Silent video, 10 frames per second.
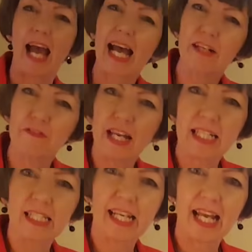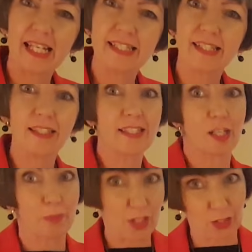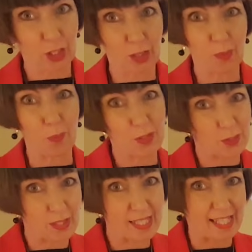Advent candles. I'll be showing you what we do in